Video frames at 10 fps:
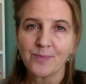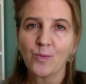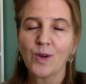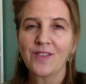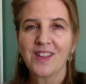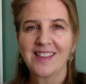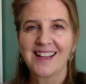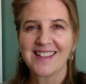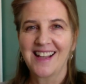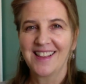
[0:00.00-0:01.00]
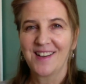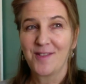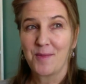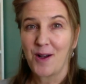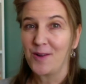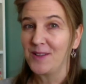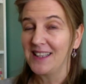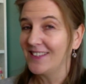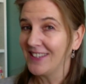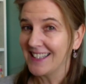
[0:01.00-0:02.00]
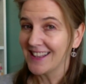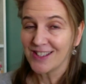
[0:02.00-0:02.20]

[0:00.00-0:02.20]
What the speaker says: One of the things I love about living in the